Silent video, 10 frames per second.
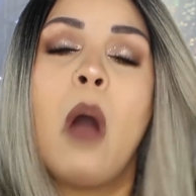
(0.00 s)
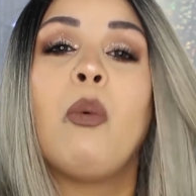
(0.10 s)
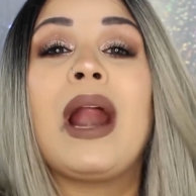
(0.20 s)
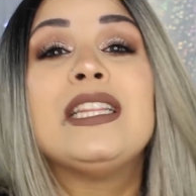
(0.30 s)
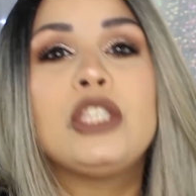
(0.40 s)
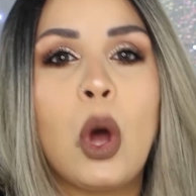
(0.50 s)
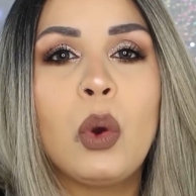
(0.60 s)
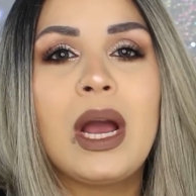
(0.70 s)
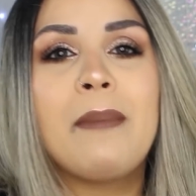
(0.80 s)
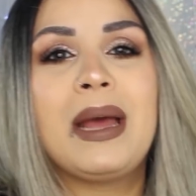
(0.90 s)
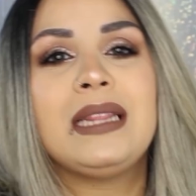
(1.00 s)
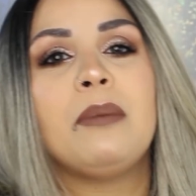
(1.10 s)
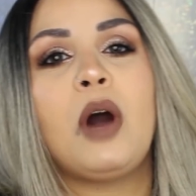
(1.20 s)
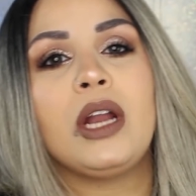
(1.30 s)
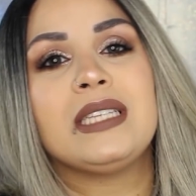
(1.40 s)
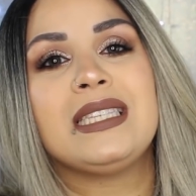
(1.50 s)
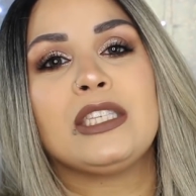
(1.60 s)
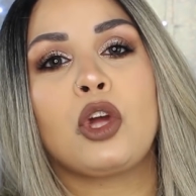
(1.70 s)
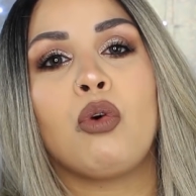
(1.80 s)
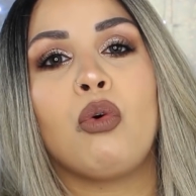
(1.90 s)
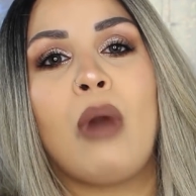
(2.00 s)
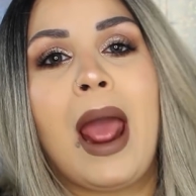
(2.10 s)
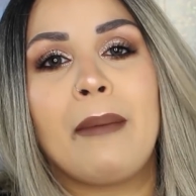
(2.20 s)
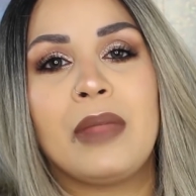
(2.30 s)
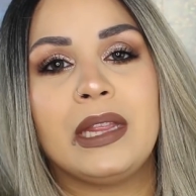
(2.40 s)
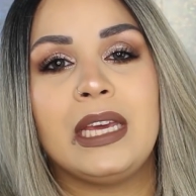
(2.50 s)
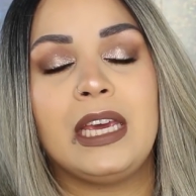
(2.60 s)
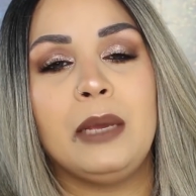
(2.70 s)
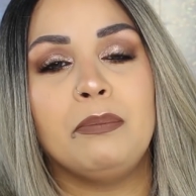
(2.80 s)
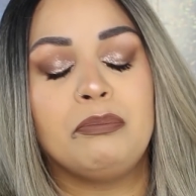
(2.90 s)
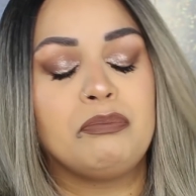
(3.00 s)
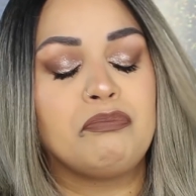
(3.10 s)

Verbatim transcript: What I don't commend them on is this crap that they keep